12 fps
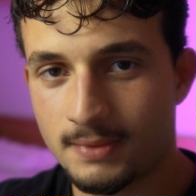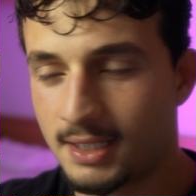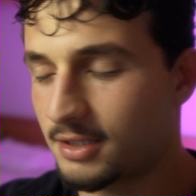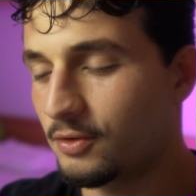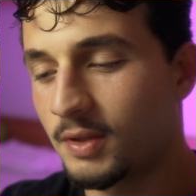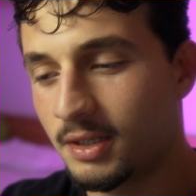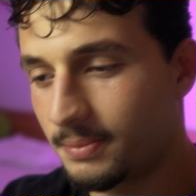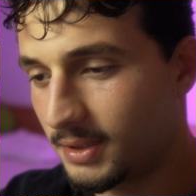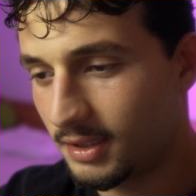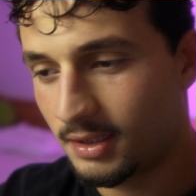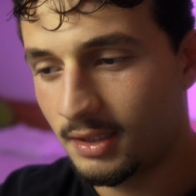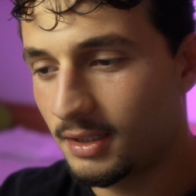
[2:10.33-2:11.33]
I don't want to
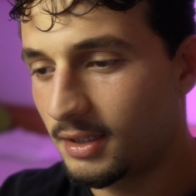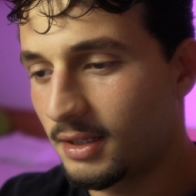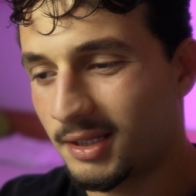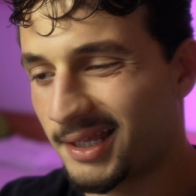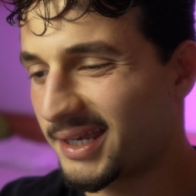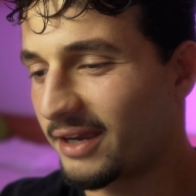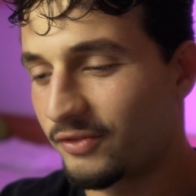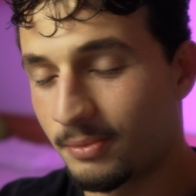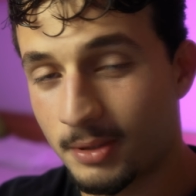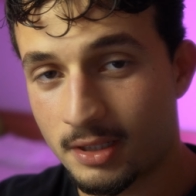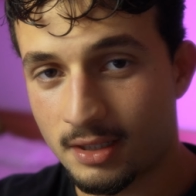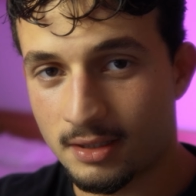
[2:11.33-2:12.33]
be like
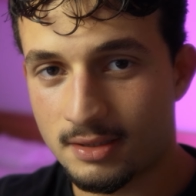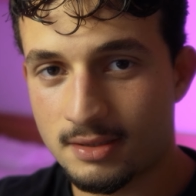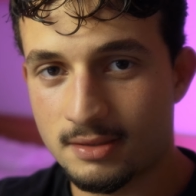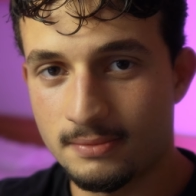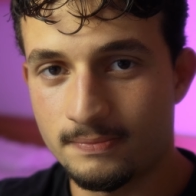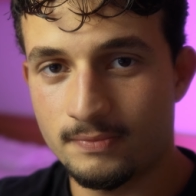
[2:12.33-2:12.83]
everybody else.